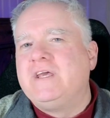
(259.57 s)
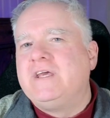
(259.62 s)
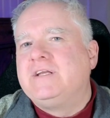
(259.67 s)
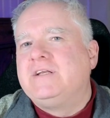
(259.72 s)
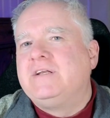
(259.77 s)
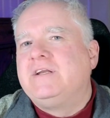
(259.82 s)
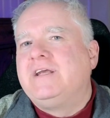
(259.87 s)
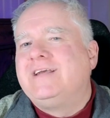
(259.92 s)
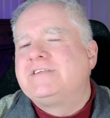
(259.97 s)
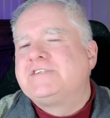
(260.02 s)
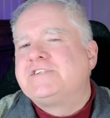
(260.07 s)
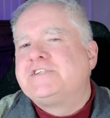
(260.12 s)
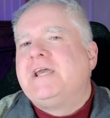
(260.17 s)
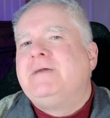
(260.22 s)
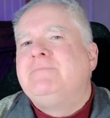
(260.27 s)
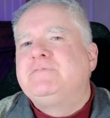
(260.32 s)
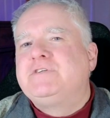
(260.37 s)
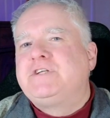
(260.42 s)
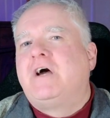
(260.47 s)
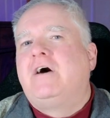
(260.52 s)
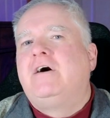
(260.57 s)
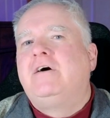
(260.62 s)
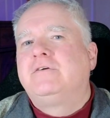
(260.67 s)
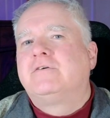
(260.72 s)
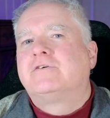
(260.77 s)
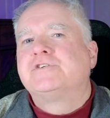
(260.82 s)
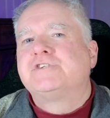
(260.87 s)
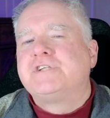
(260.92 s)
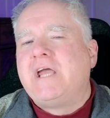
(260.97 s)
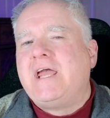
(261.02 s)
It, it seemed to
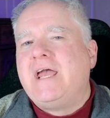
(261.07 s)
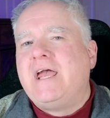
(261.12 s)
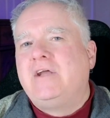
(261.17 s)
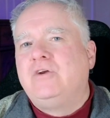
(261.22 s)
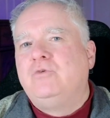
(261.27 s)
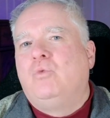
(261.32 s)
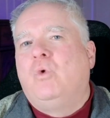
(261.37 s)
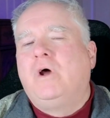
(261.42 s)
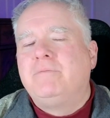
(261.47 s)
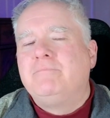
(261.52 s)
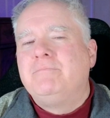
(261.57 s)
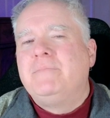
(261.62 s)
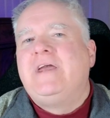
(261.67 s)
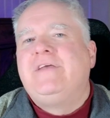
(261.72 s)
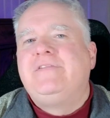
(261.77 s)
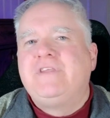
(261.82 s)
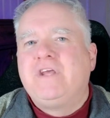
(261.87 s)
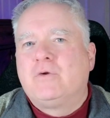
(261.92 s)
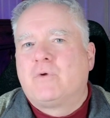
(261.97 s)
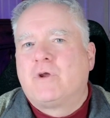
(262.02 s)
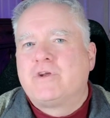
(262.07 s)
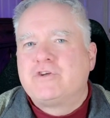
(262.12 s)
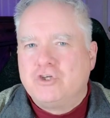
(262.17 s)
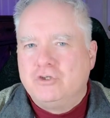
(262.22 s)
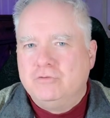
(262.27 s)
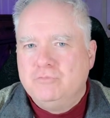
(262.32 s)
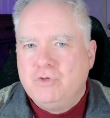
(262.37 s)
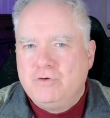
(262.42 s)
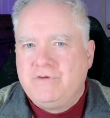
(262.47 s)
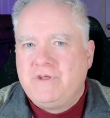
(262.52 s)
understand what made the original
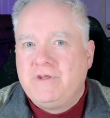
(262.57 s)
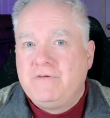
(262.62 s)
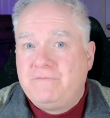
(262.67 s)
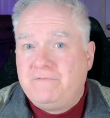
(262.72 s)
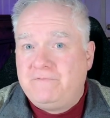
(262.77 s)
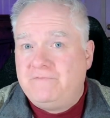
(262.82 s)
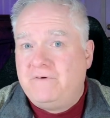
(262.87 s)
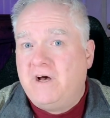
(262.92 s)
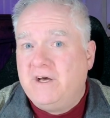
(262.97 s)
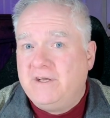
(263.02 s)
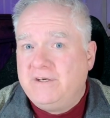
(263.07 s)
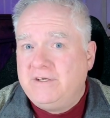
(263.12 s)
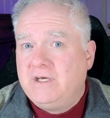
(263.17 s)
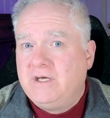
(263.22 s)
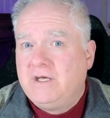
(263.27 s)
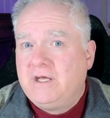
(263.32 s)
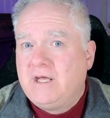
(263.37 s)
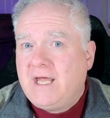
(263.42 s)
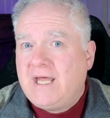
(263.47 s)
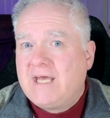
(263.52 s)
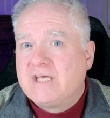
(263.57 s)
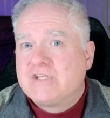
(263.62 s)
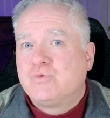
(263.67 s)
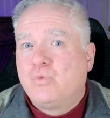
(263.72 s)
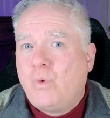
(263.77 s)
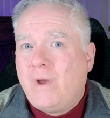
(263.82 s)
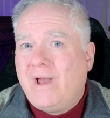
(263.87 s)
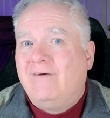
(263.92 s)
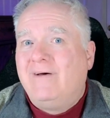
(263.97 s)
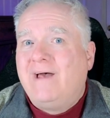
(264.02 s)
movie fun, as
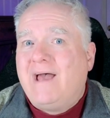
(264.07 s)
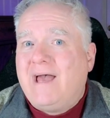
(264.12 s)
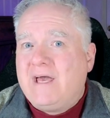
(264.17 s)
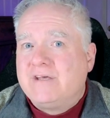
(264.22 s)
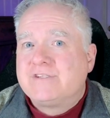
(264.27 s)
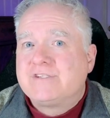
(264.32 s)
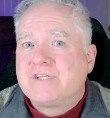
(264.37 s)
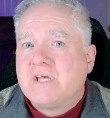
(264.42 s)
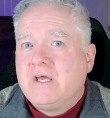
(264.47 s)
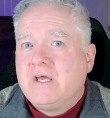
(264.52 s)
well as